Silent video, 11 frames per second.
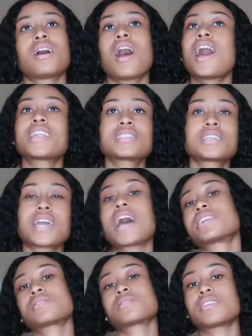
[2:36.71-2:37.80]
honestly, I
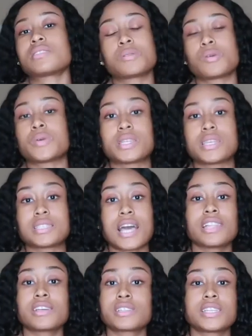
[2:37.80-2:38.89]
just ended up going with this. I
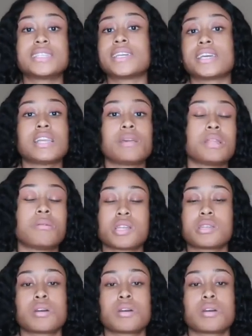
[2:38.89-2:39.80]
literally did any mini money.